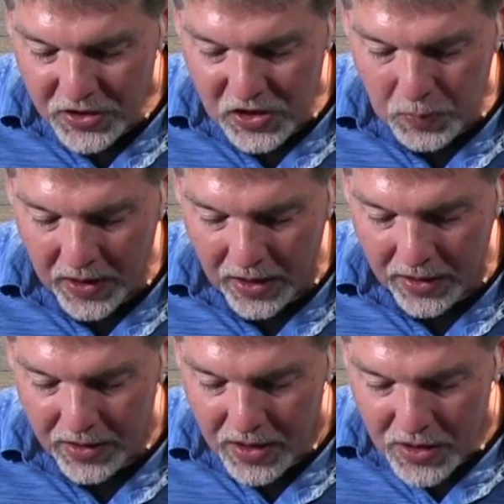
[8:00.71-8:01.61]

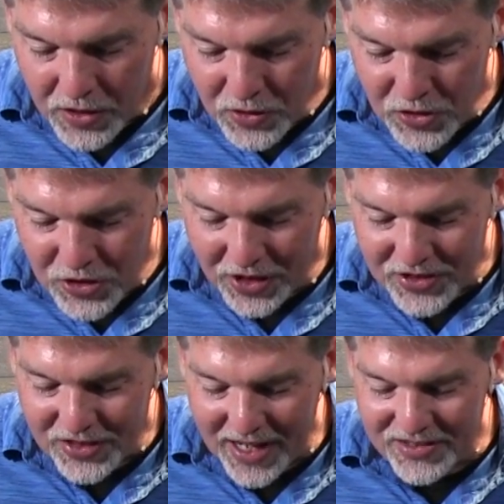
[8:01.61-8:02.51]
Spirit,
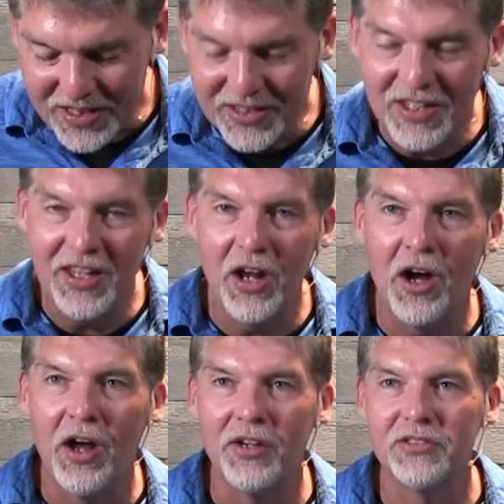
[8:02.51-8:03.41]
just as he did
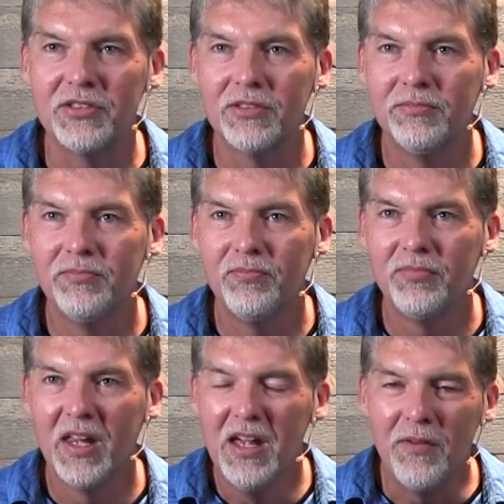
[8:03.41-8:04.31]
us.
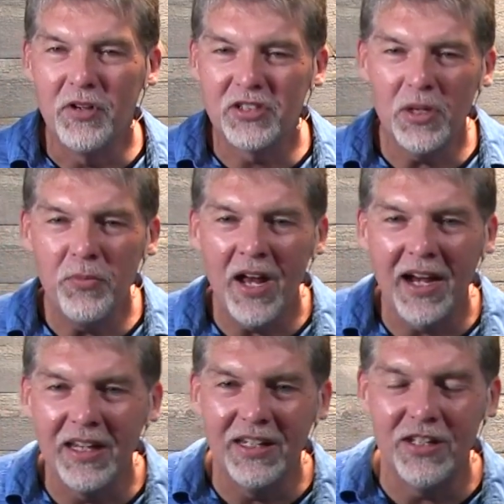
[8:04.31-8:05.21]
If there's something I
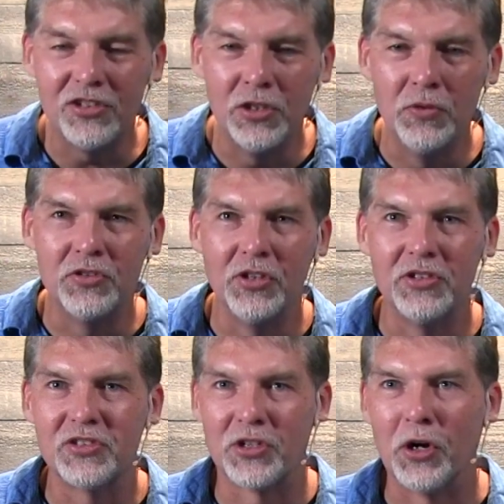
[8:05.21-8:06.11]
could get you to
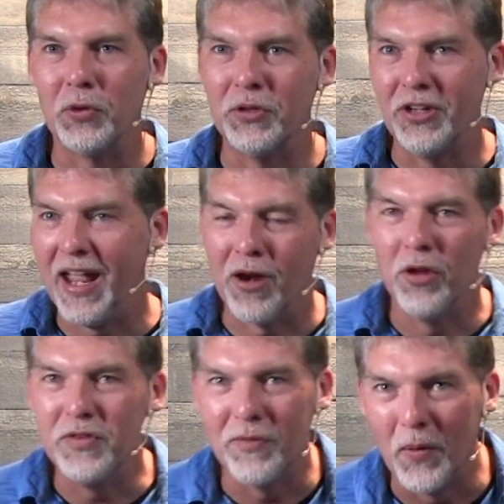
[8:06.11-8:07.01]
circle today, I don't know
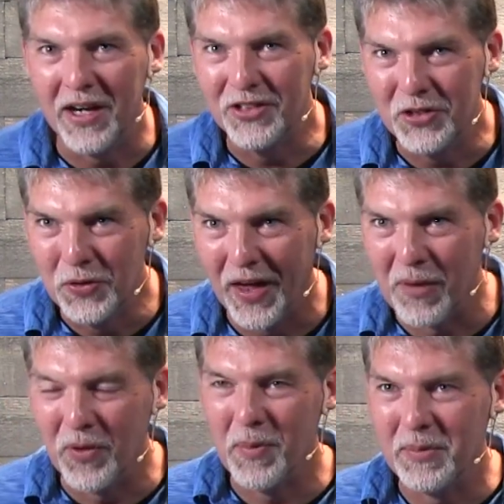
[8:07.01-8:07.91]
if you have a way to do
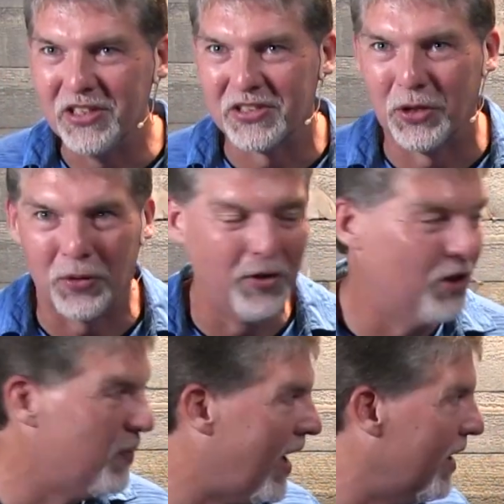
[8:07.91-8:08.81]
that, but maybe just circle it in
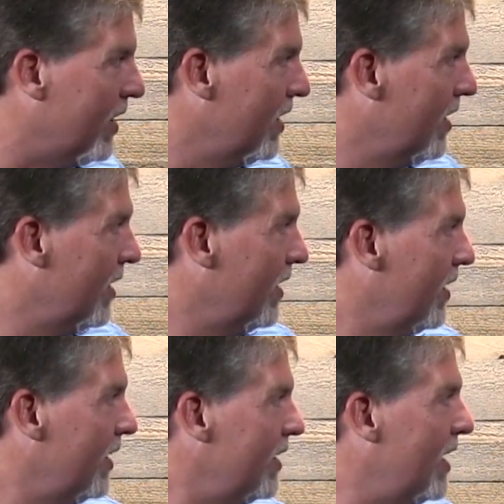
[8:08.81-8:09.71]
your mind.
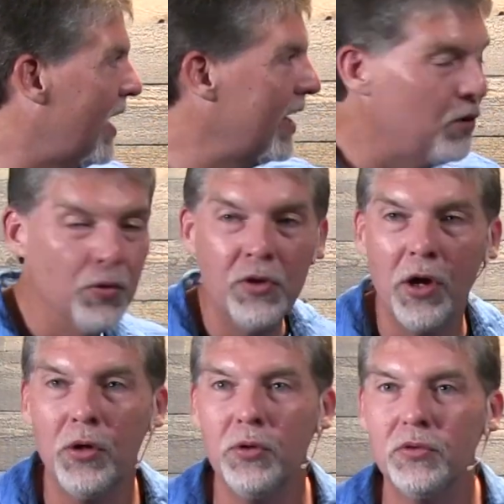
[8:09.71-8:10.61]
God who
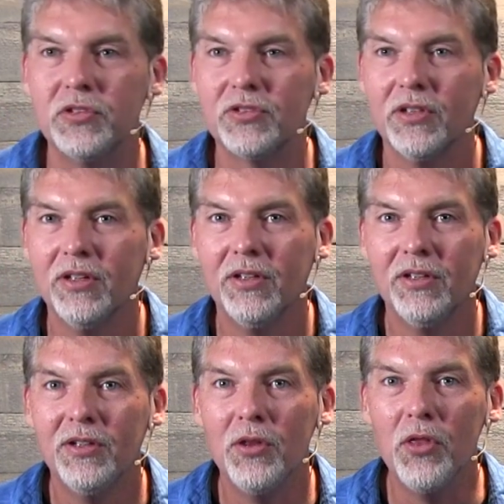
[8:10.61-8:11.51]
knows
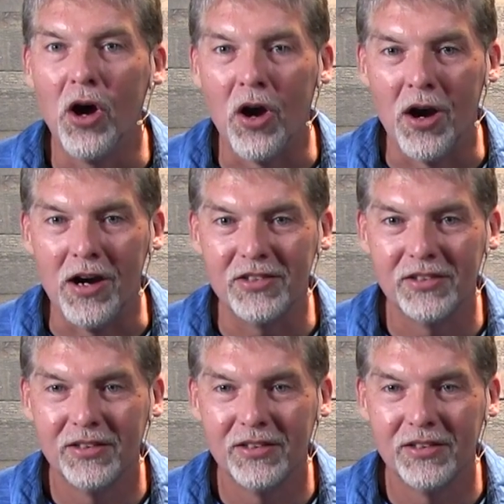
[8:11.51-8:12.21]
the heart.